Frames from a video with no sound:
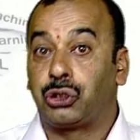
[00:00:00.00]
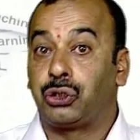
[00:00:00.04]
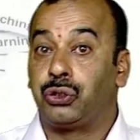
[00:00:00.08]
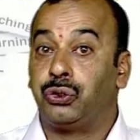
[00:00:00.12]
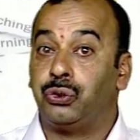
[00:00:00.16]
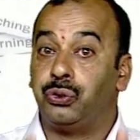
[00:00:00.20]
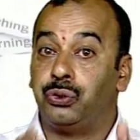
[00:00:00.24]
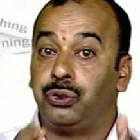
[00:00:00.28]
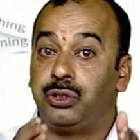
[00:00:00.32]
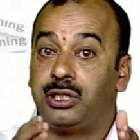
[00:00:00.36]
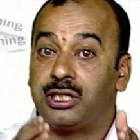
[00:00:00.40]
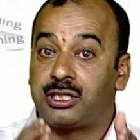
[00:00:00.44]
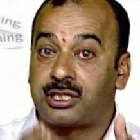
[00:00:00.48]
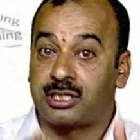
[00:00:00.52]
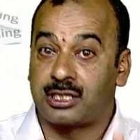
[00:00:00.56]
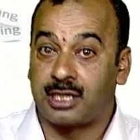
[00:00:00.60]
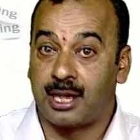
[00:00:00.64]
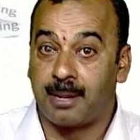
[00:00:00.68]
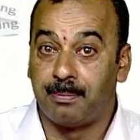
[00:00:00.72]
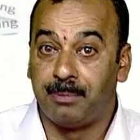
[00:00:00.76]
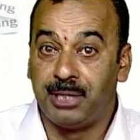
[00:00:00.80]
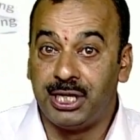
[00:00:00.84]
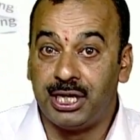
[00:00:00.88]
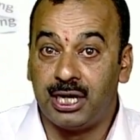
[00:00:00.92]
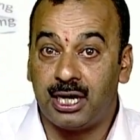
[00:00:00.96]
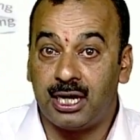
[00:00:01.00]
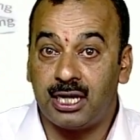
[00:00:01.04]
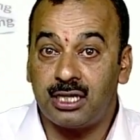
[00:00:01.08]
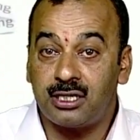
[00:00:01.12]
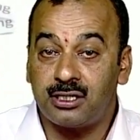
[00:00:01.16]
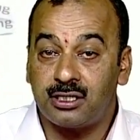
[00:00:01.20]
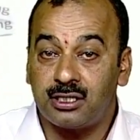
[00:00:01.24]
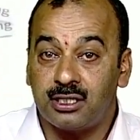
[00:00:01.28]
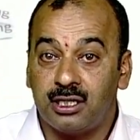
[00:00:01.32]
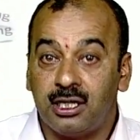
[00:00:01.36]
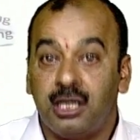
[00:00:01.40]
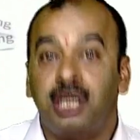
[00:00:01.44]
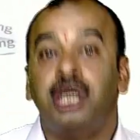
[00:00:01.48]
through the
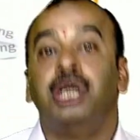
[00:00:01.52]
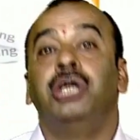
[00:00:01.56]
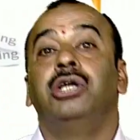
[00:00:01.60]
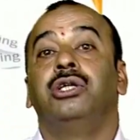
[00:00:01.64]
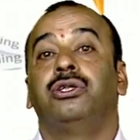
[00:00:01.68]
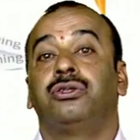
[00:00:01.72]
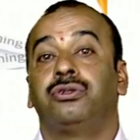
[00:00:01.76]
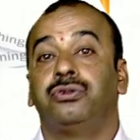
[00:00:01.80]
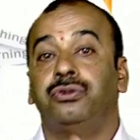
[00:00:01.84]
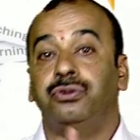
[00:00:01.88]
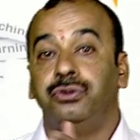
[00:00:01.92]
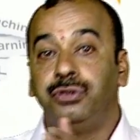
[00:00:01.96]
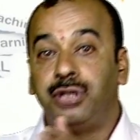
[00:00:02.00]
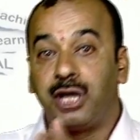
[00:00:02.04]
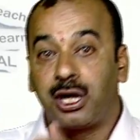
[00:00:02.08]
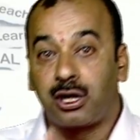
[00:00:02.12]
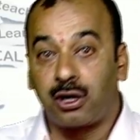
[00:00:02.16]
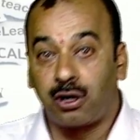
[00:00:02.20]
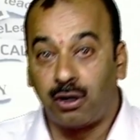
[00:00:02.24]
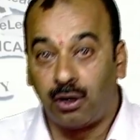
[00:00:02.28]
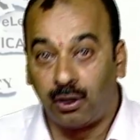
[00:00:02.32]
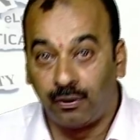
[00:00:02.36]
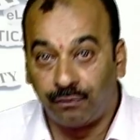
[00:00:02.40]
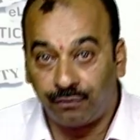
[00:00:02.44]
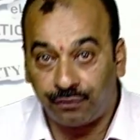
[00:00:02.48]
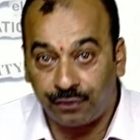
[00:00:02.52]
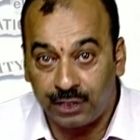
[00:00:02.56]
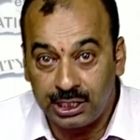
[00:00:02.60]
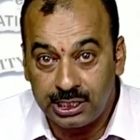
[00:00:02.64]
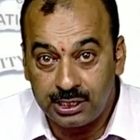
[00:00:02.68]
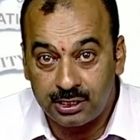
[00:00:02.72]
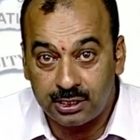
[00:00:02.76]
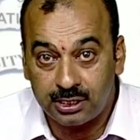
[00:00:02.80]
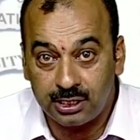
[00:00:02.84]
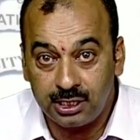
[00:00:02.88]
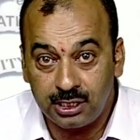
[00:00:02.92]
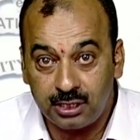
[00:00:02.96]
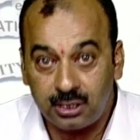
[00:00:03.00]
seminars, through the
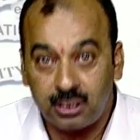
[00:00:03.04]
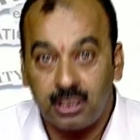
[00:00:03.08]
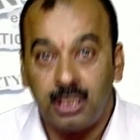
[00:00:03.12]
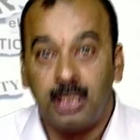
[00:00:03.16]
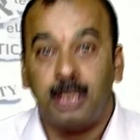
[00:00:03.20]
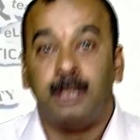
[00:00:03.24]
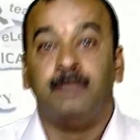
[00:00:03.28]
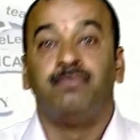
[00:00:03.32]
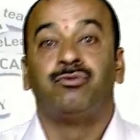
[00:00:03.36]
conferences,